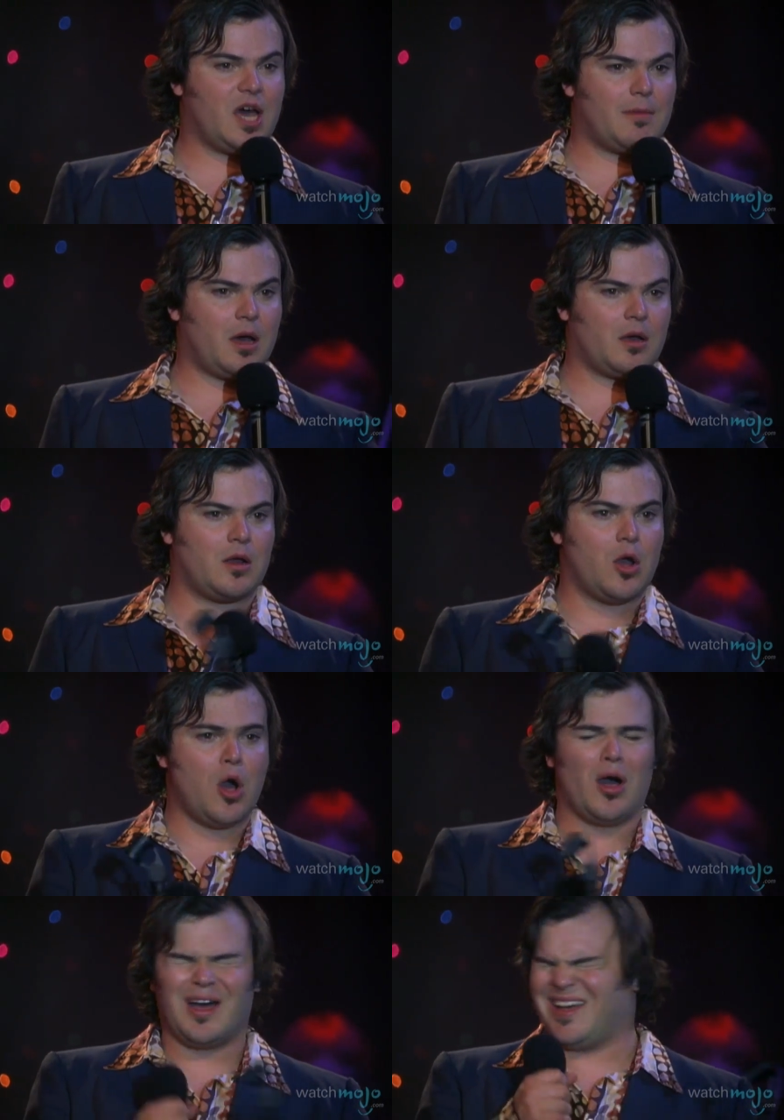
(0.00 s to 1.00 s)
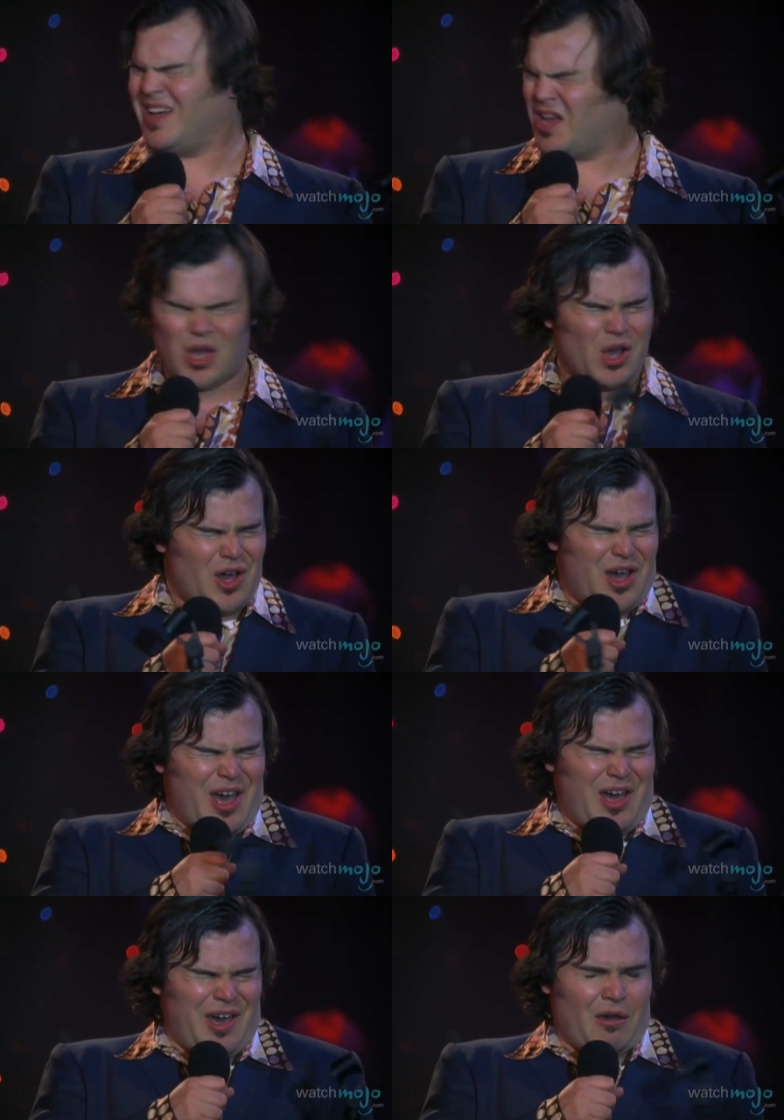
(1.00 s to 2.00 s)
come on. And to everyone's surprise, they
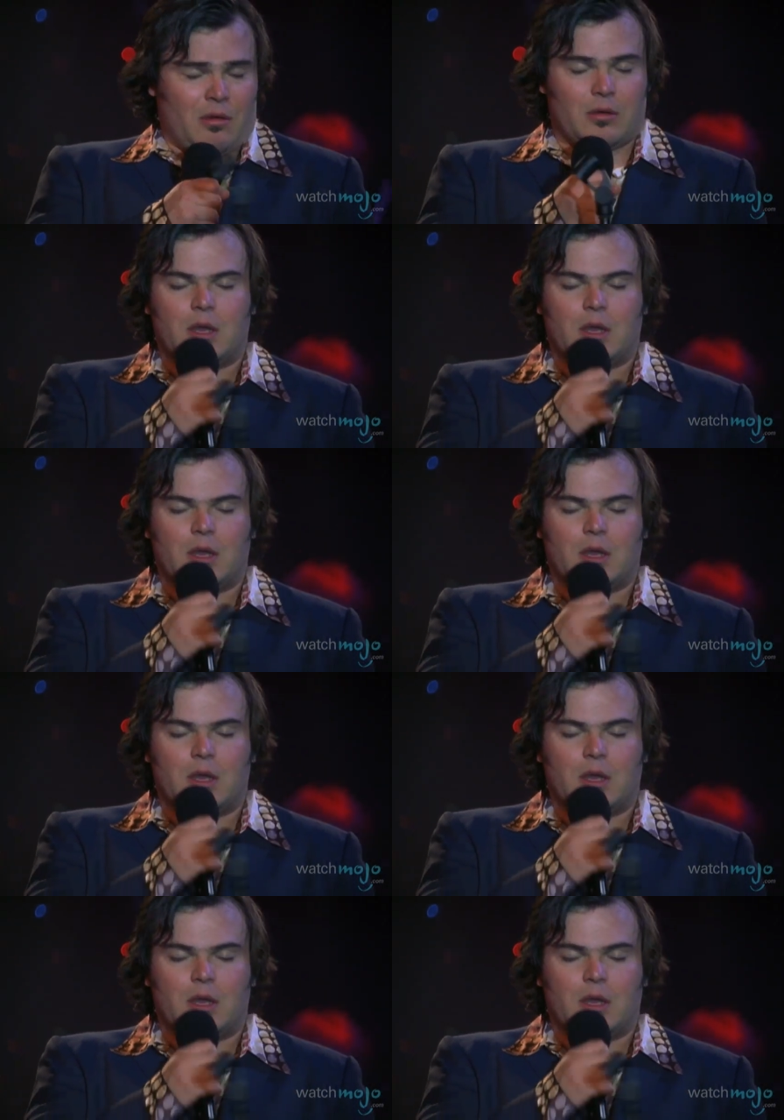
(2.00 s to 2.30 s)
sound